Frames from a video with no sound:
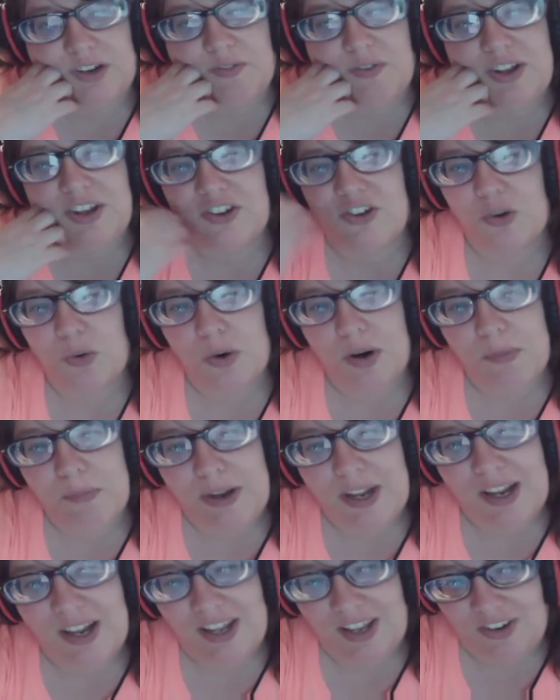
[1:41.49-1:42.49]
With Zora
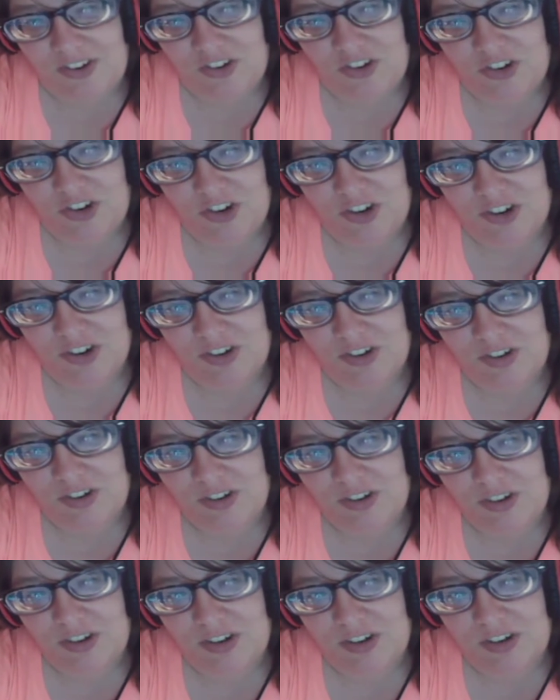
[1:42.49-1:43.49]
being injured
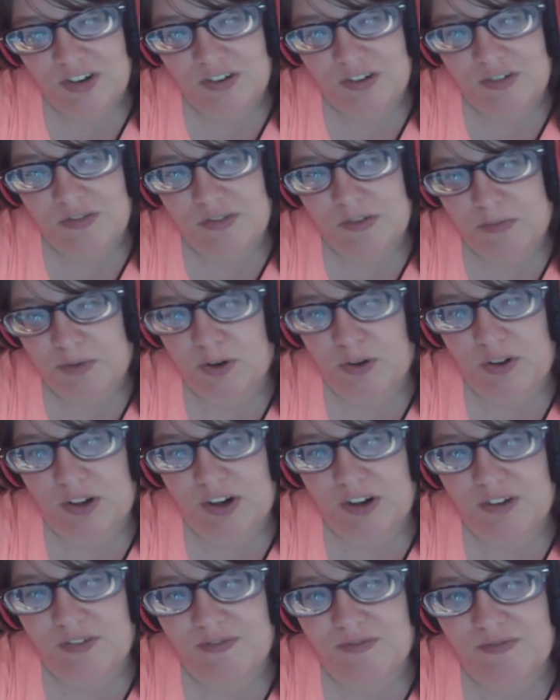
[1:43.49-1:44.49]
from
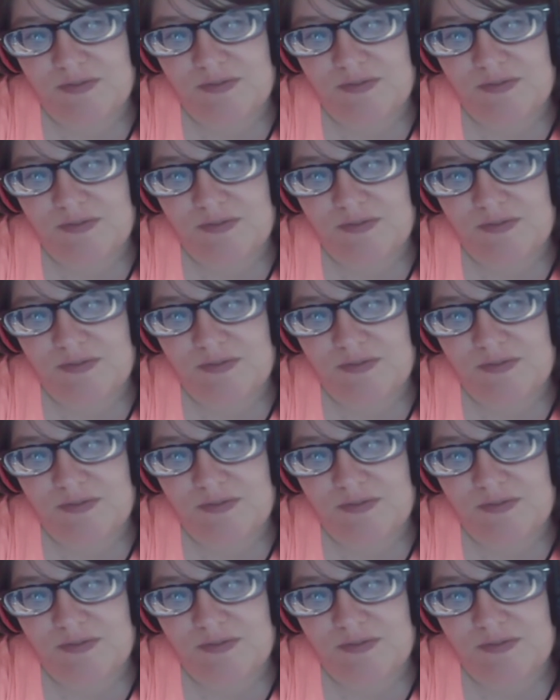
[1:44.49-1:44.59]
earlier.